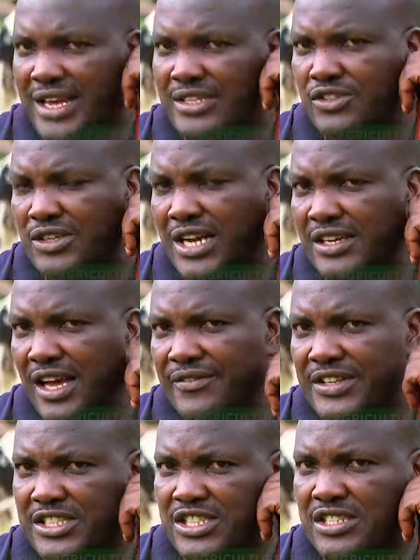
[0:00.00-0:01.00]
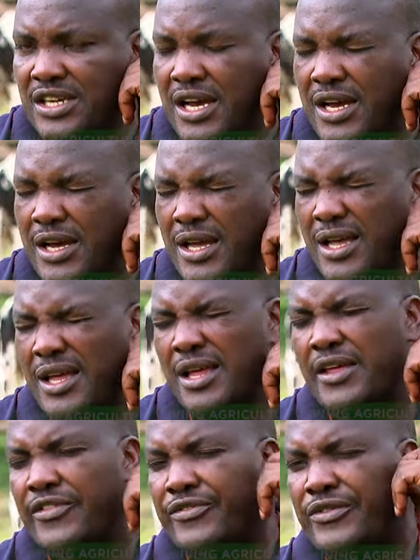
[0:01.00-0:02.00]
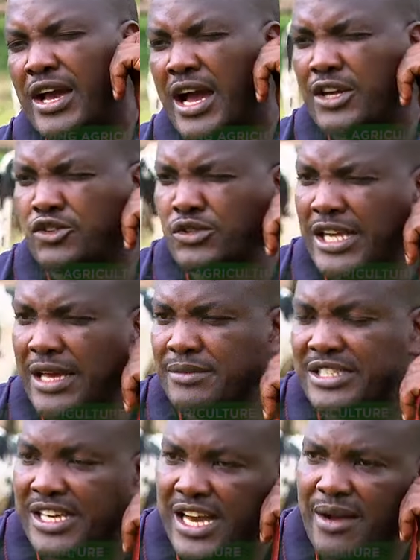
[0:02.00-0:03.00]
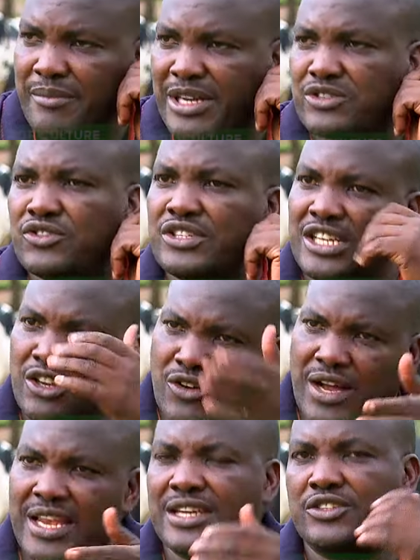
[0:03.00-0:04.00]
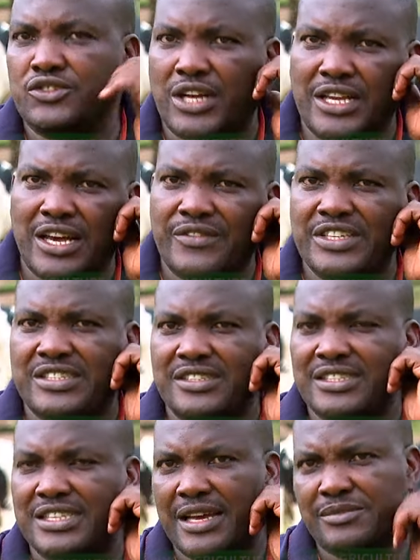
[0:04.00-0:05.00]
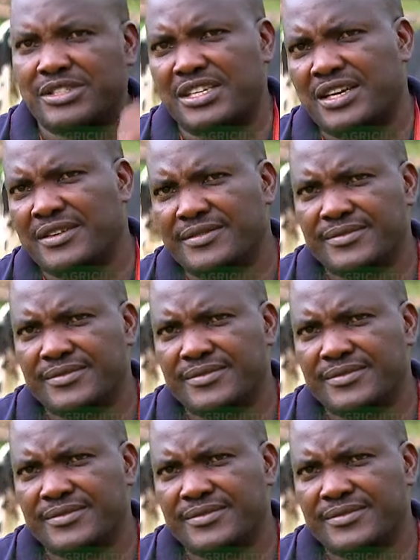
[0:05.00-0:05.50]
land, you can harvest uh, uh, two times a year, but on the lower land, you can harvest three times a year.